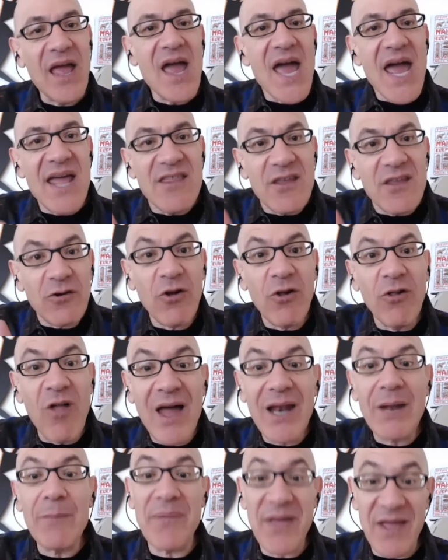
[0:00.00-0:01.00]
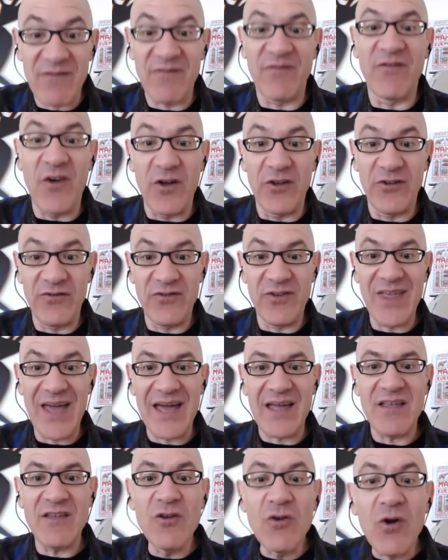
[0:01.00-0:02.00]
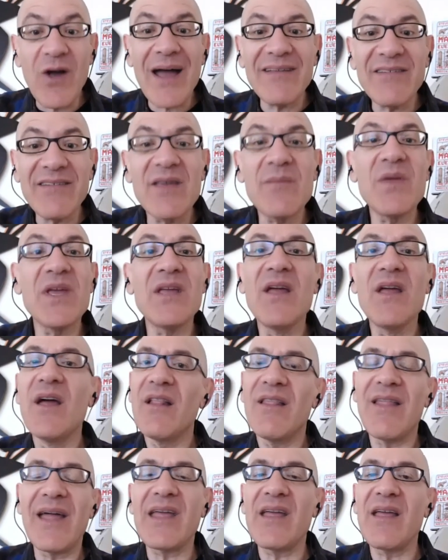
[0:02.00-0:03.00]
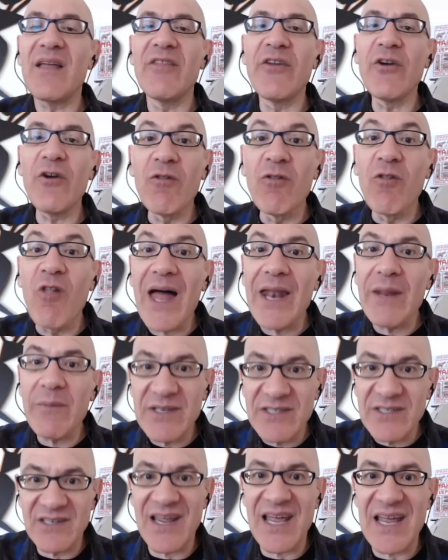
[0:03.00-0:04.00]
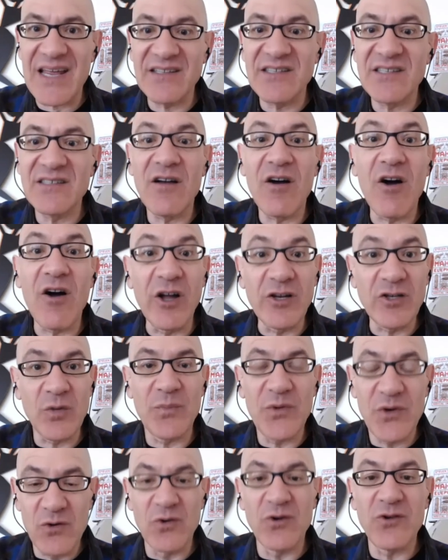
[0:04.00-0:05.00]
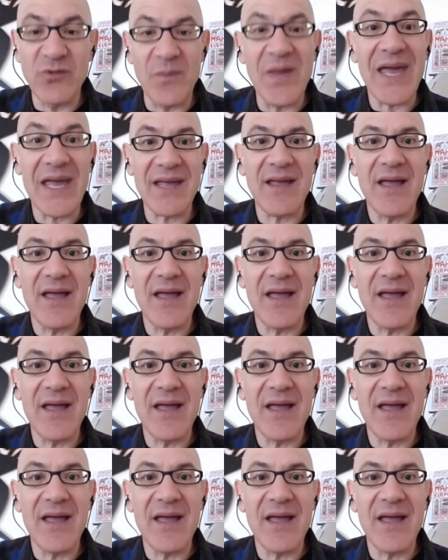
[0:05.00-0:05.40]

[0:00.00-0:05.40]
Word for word: And there are a lot of pitfalls for that. You're asking me, like, there are a lot of mistakes entrepreneurs make.